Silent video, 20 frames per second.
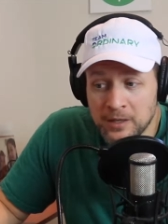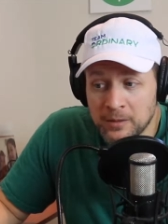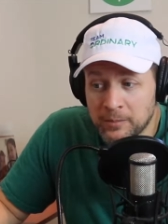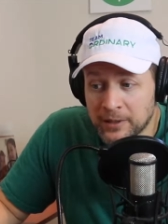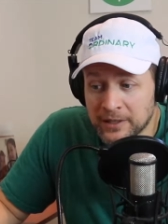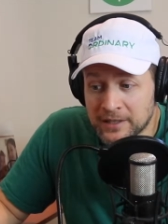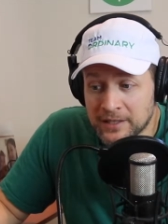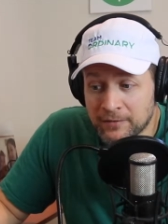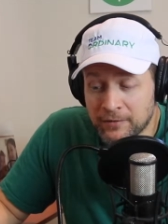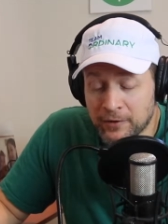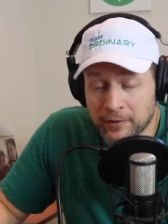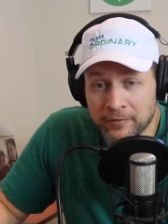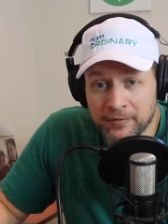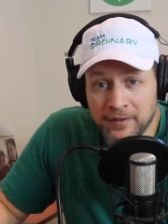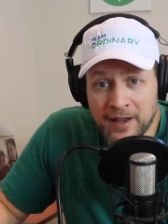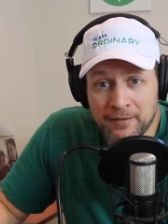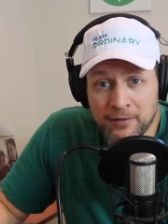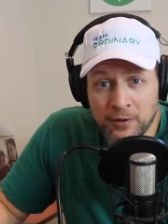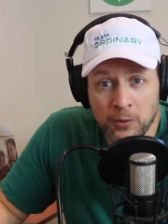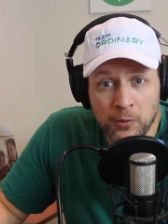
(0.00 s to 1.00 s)
But if you're
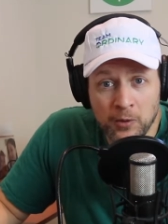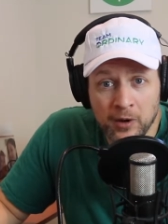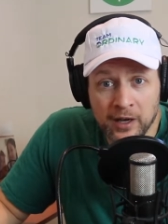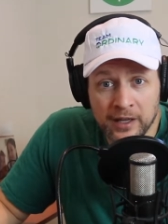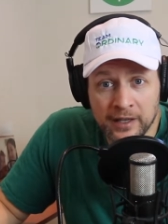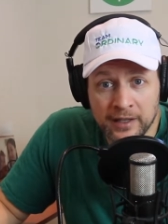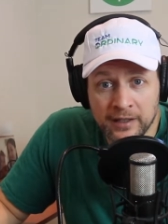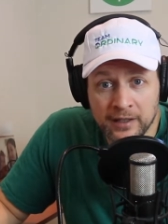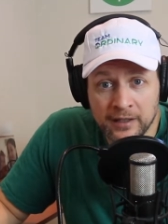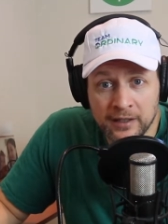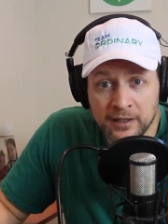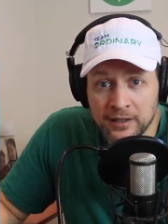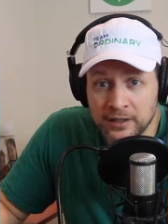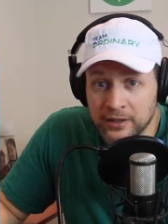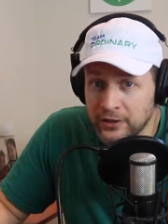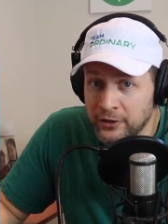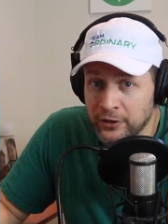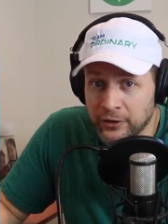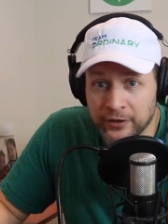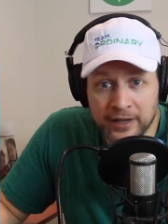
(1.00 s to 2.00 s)
501,
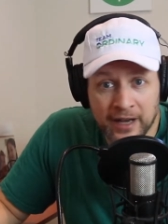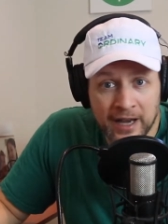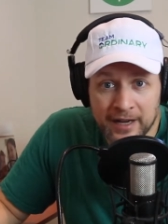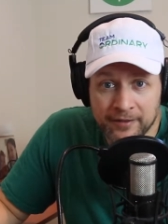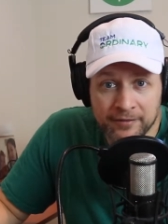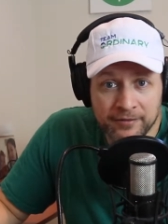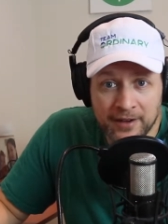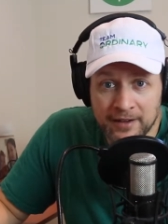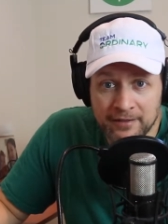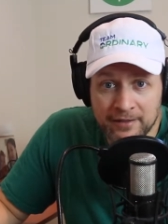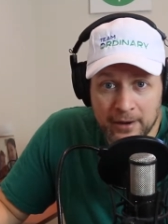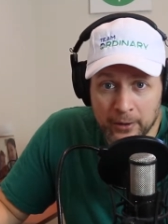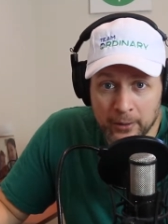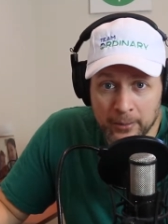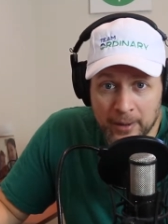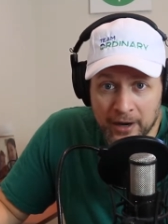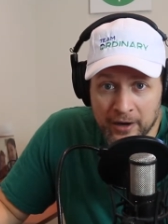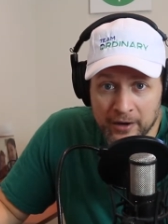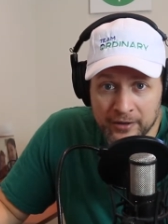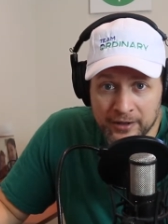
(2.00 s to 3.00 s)
you're not a 5 hour
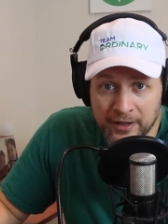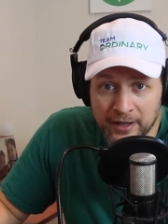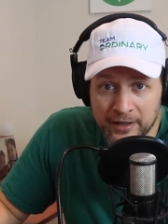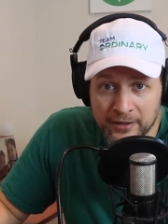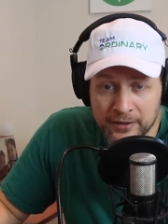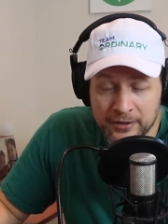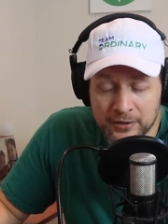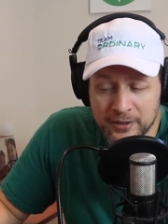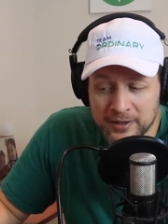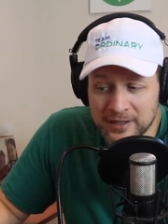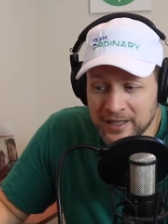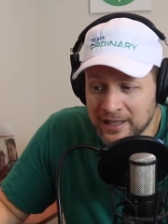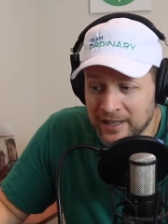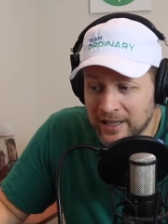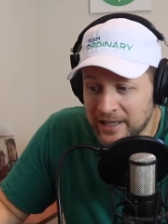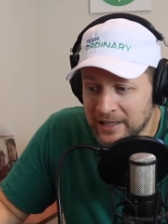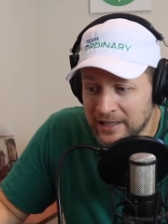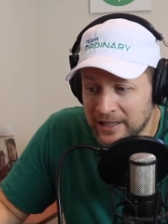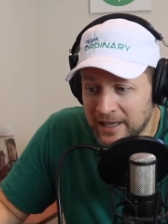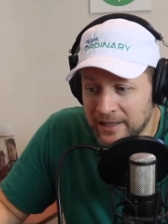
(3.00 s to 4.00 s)
marathoner. So it's not
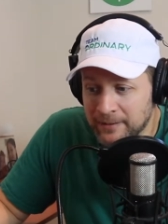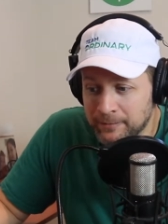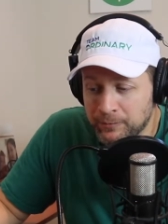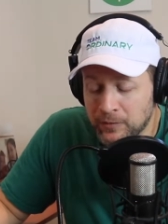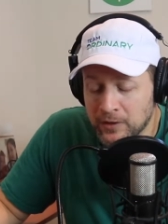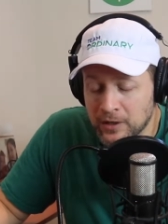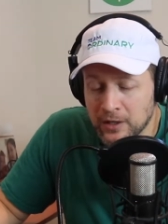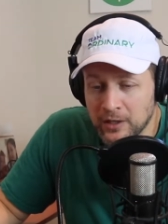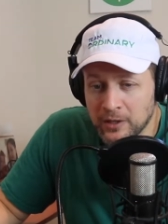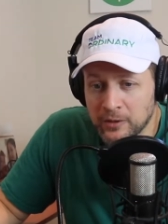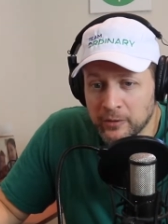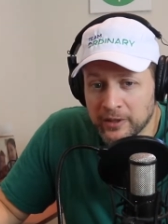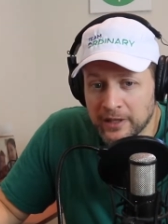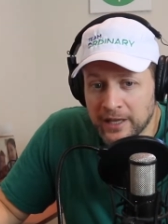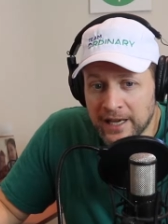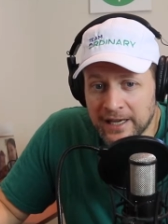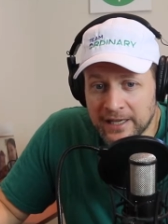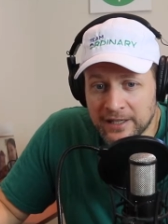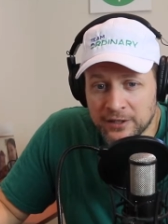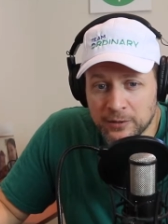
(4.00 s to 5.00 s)
like that with
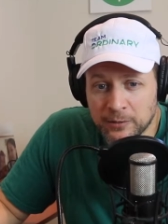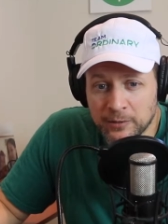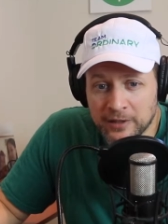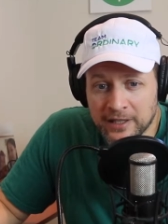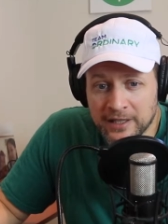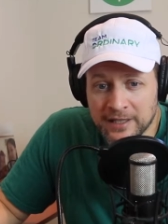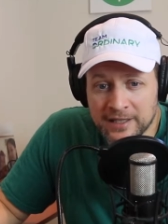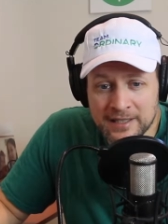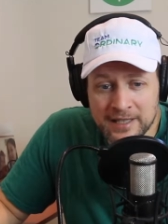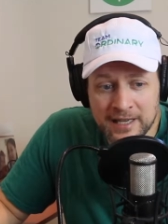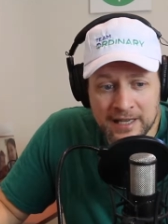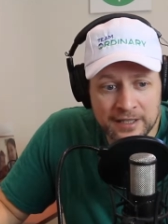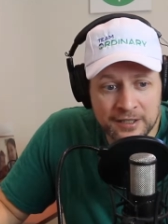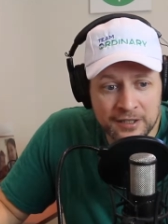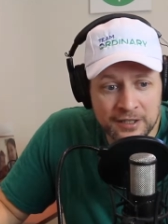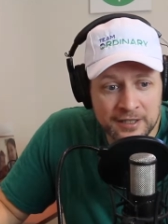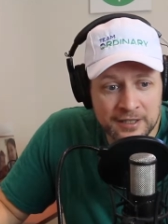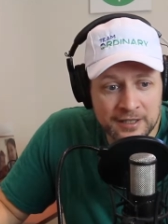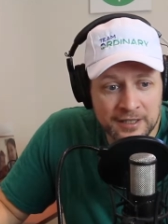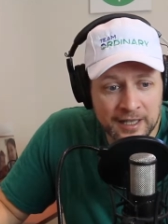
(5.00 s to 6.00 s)
age, with kids' age.
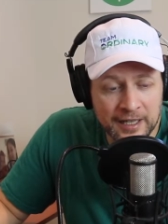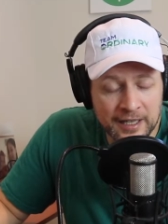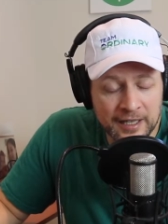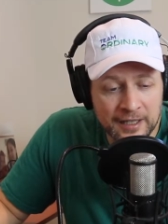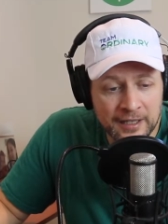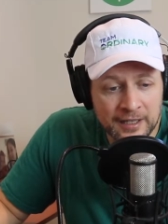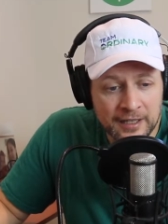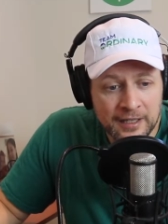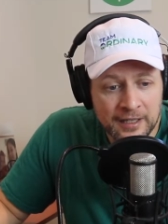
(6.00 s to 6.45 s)
It's like,